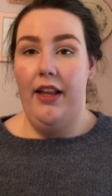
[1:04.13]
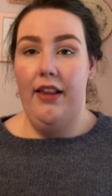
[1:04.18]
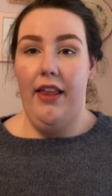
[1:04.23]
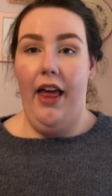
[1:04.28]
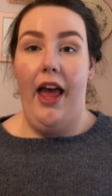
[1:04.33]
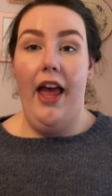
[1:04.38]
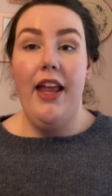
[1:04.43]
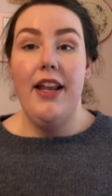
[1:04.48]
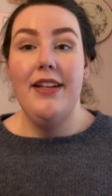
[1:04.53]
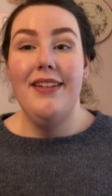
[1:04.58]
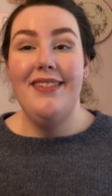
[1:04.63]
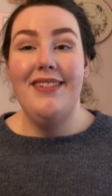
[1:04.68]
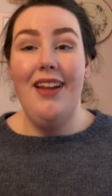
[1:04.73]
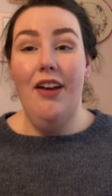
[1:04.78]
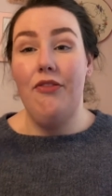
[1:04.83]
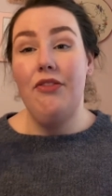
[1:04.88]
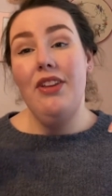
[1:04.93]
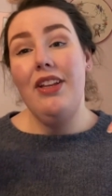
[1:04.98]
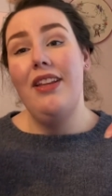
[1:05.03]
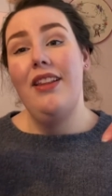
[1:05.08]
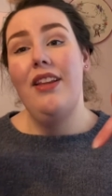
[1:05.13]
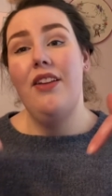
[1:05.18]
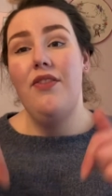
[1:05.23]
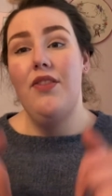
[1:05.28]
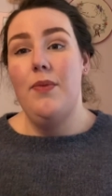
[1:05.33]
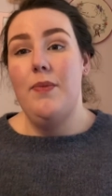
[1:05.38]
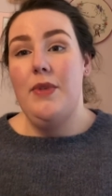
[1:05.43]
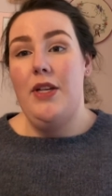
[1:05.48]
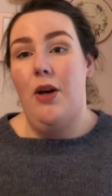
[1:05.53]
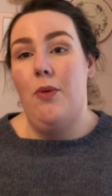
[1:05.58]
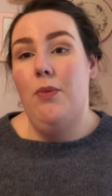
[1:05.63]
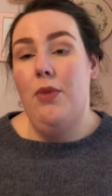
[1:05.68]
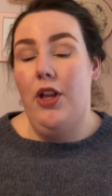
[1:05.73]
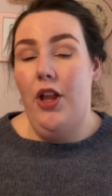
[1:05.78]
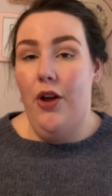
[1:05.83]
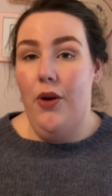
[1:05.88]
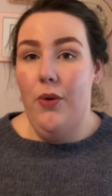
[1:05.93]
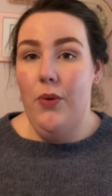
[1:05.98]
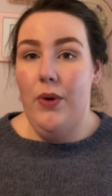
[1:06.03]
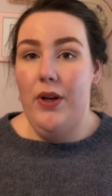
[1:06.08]
that, definitely leave them down
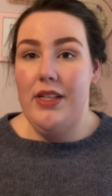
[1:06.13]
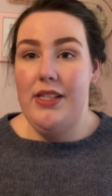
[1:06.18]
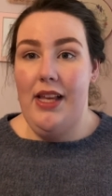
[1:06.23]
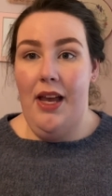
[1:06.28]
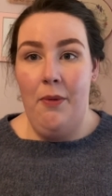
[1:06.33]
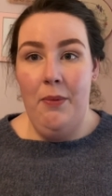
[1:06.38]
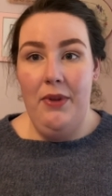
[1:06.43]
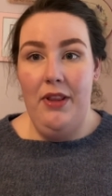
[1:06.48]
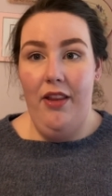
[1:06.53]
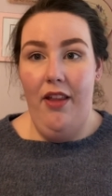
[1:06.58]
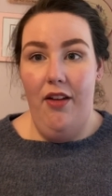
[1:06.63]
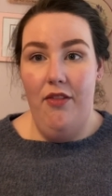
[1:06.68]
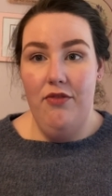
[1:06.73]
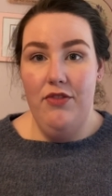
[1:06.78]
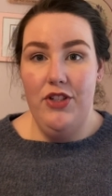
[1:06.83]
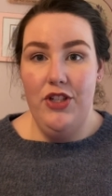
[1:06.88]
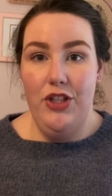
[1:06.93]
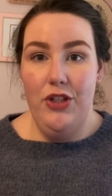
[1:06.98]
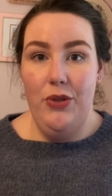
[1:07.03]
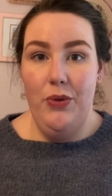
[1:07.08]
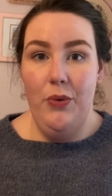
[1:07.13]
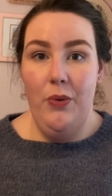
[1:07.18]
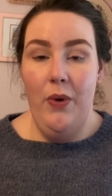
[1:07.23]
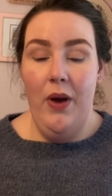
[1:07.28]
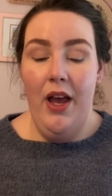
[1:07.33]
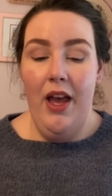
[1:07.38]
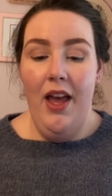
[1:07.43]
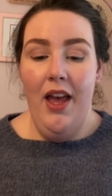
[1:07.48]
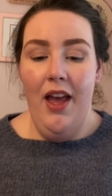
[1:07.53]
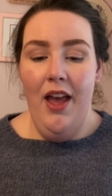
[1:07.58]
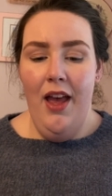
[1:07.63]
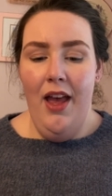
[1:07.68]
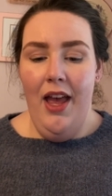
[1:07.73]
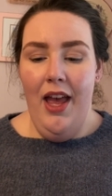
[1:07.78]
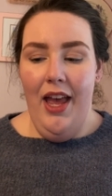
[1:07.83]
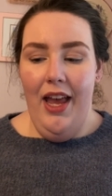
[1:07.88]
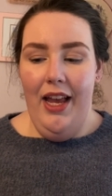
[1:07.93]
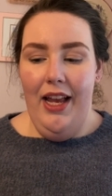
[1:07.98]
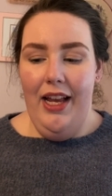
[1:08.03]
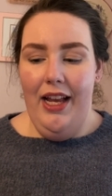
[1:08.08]
below because I would love to
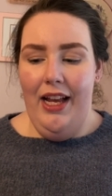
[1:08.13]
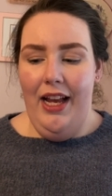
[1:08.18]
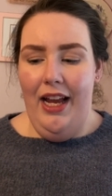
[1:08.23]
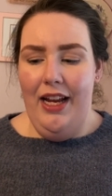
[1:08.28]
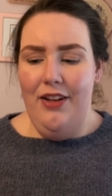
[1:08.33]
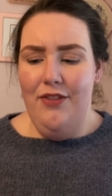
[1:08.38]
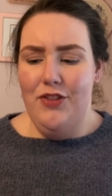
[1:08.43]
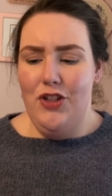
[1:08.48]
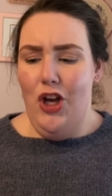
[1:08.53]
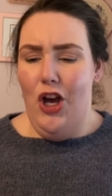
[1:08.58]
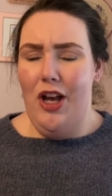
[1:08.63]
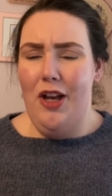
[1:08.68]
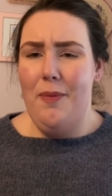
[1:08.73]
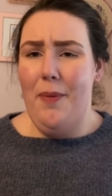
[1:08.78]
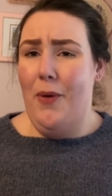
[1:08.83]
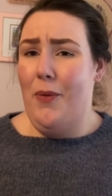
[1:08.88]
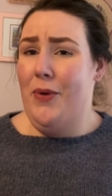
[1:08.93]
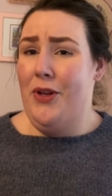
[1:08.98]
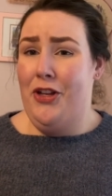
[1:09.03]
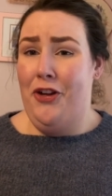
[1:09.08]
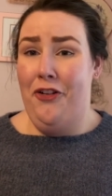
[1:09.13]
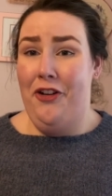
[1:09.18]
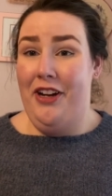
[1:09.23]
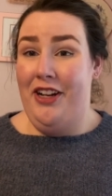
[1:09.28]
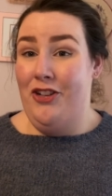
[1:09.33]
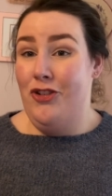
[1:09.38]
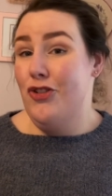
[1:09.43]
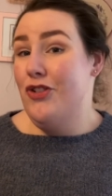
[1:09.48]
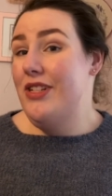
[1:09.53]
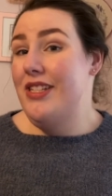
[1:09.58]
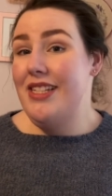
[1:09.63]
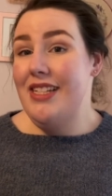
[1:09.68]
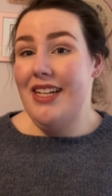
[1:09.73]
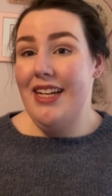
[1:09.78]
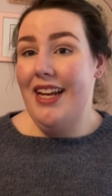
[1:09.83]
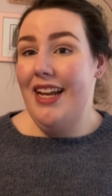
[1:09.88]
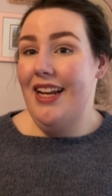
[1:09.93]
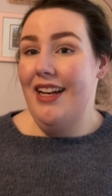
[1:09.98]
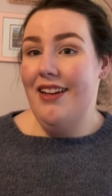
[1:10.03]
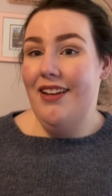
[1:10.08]
kind of talk about what you're interested
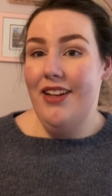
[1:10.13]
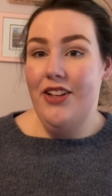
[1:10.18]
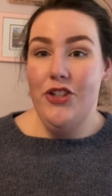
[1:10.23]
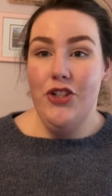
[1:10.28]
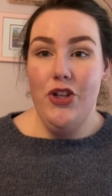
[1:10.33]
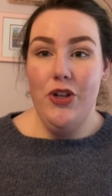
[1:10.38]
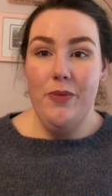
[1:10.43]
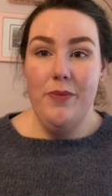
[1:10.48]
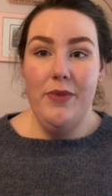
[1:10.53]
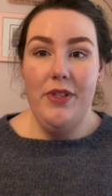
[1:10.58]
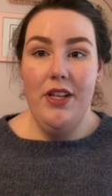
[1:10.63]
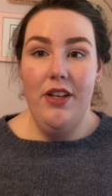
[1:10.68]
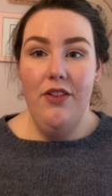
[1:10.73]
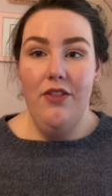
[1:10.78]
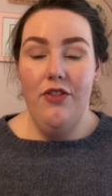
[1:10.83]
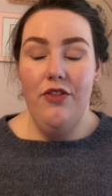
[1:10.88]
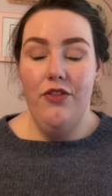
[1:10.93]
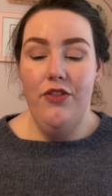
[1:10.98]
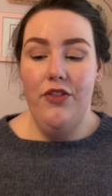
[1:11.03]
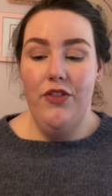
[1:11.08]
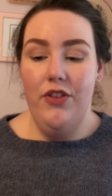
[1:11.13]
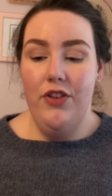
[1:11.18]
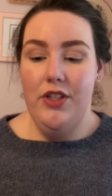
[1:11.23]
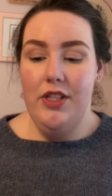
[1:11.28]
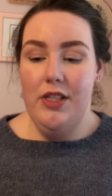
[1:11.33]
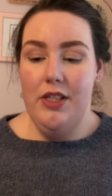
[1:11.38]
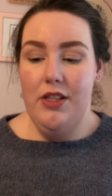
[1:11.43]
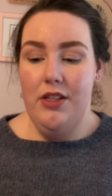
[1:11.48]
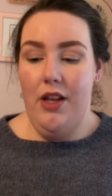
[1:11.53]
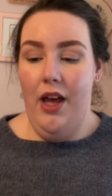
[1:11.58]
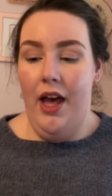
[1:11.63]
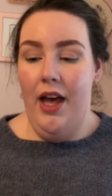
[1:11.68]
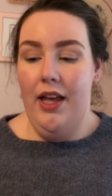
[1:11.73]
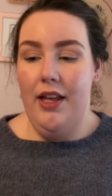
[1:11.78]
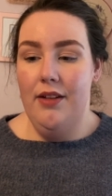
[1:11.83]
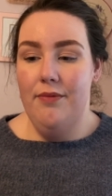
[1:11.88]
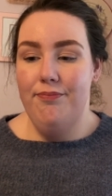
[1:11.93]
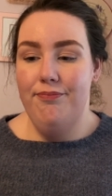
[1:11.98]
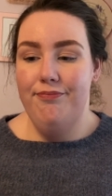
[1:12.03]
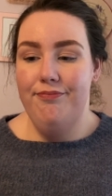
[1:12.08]
in in terms of uh,
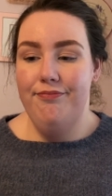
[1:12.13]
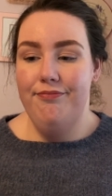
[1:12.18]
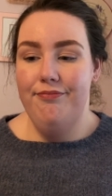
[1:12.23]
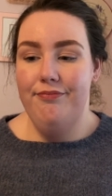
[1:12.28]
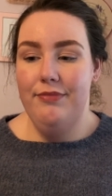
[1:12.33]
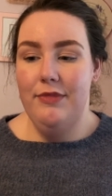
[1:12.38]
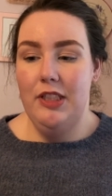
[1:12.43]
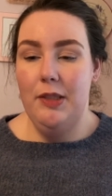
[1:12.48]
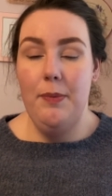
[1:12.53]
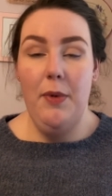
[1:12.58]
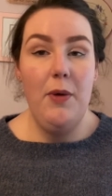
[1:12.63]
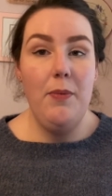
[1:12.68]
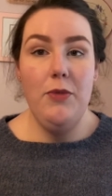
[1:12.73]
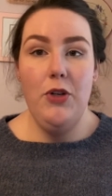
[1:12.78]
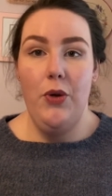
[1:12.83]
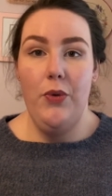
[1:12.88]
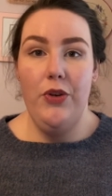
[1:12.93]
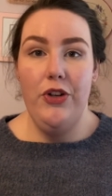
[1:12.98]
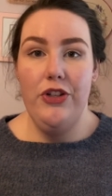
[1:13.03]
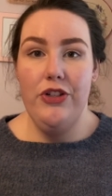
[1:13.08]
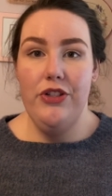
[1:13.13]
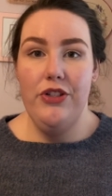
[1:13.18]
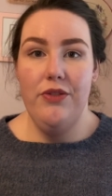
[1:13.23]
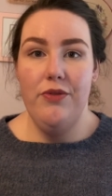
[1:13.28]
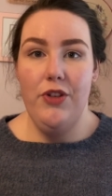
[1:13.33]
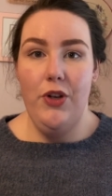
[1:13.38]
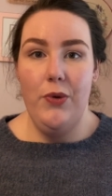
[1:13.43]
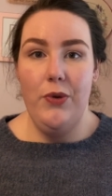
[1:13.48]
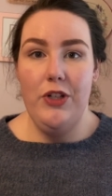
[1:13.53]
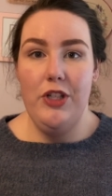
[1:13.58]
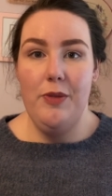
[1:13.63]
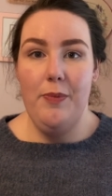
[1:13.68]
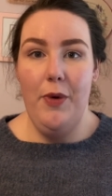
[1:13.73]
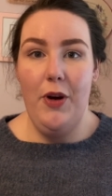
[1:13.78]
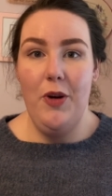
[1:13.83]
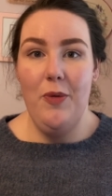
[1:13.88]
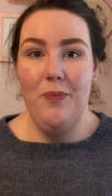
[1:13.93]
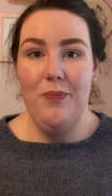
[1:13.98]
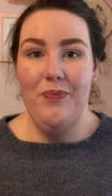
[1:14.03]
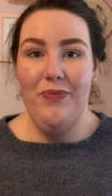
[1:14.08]
sperm donors, donor
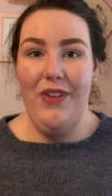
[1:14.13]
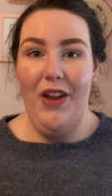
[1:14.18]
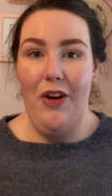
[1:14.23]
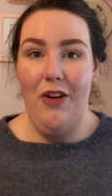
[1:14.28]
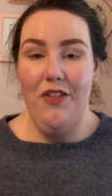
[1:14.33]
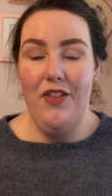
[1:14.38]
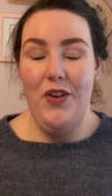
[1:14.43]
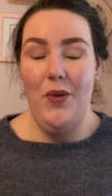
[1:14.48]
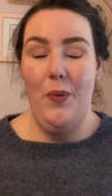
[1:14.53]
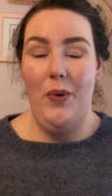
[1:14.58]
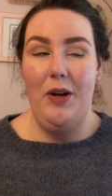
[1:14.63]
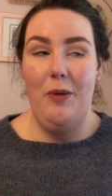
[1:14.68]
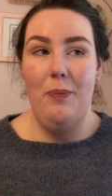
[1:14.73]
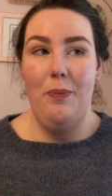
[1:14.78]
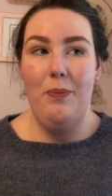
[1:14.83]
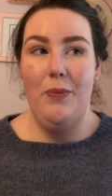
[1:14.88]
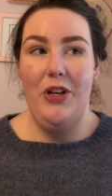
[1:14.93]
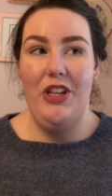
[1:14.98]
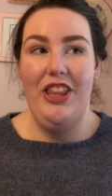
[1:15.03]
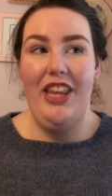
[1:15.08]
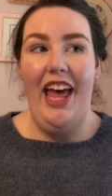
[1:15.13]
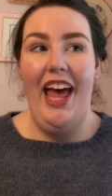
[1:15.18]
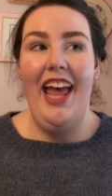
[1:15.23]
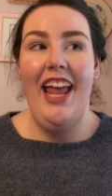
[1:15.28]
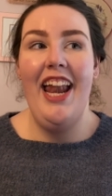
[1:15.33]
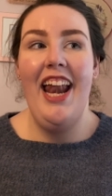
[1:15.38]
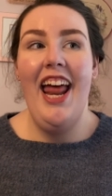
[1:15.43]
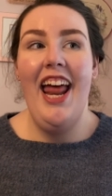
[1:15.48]
sperm, however you want to put that.